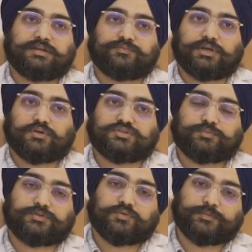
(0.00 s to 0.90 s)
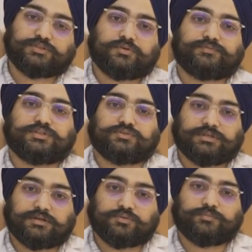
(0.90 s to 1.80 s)
and we are also performing soft tissue
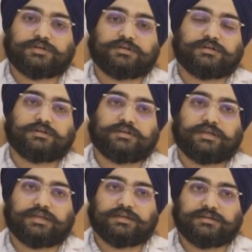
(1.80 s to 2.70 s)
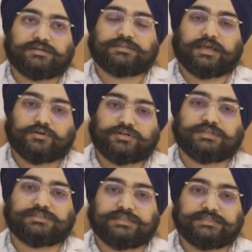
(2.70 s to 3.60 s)
sarcoma and thyroid
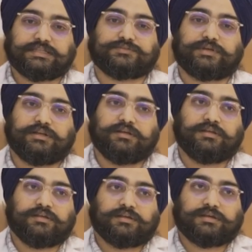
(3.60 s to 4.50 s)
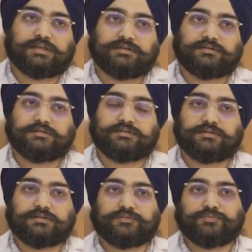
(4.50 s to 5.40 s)
surgeries as well.
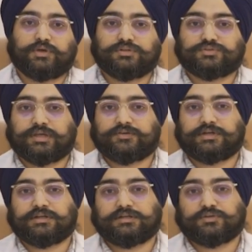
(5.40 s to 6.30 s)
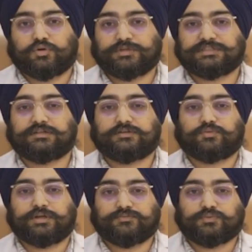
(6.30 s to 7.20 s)
And we also have a trauma center
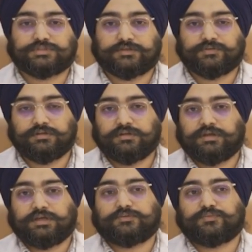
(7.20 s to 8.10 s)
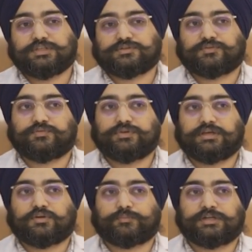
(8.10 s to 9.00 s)
24/7, in which we
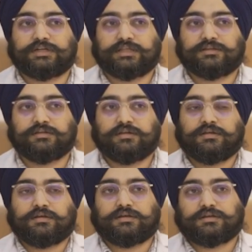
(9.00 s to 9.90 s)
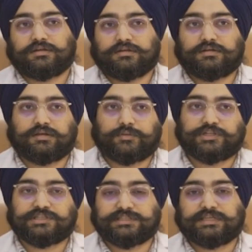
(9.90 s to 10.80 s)
are operating
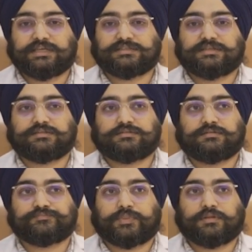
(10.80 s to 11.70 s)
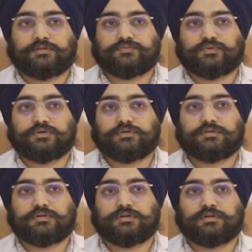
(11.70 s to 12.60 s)
emergency cases
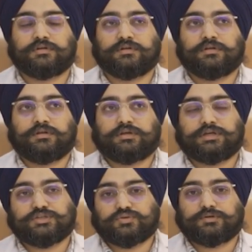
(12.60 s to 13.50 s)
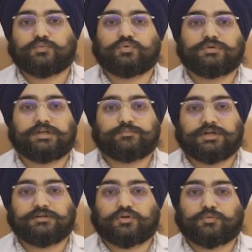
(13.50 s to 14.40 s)
for gunshot wound and
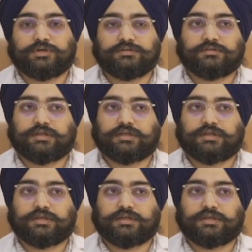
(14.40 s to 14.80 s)
blunt trauma